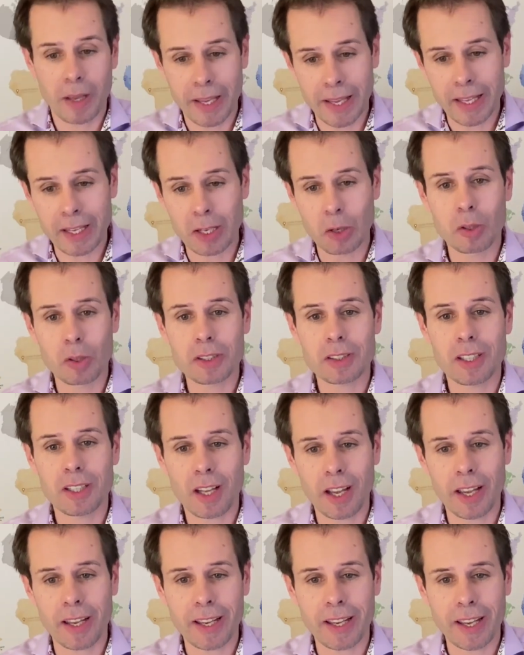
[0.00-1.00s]
it looks
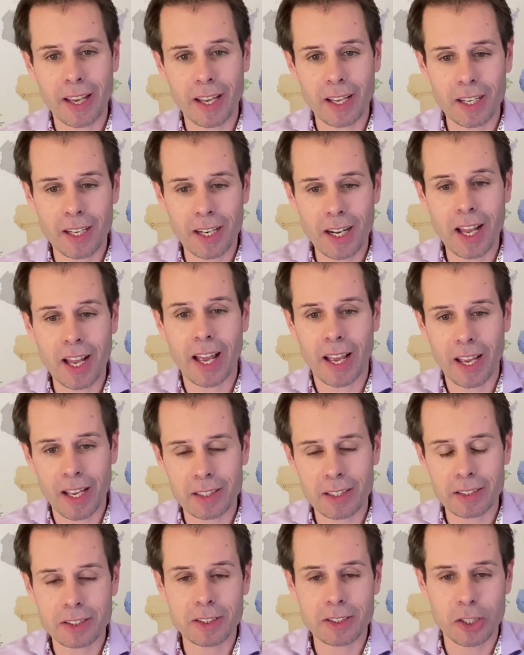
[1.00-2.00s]
like Canada
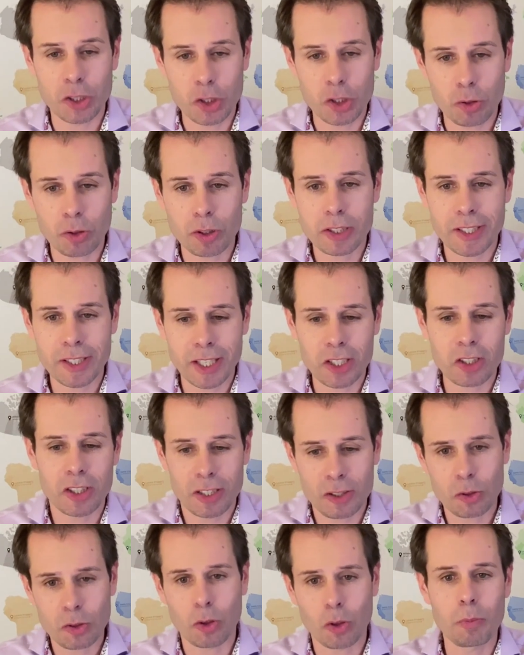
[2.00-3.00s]
as the jurisdiction is
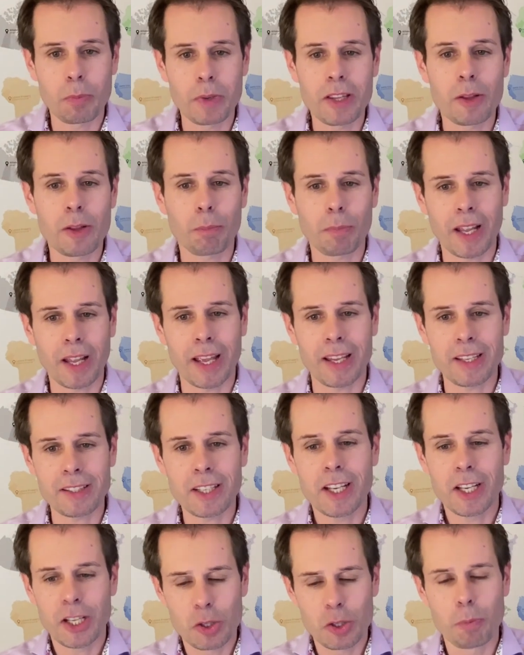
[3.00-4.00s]
going to be the place
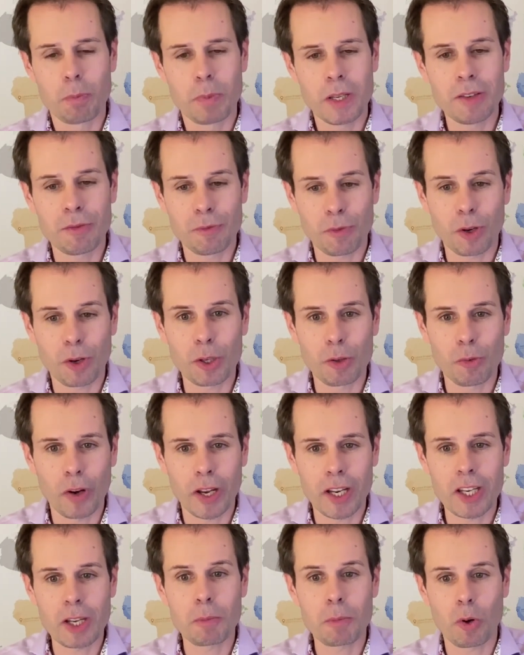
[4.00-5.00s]
to be for
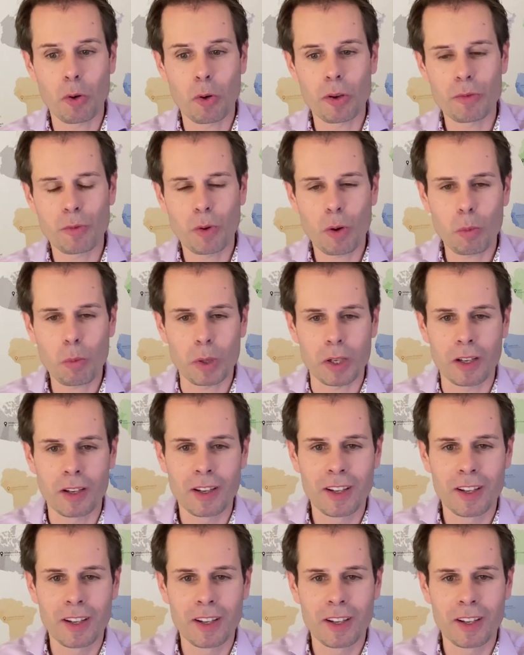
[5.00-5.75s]
uranium going forward.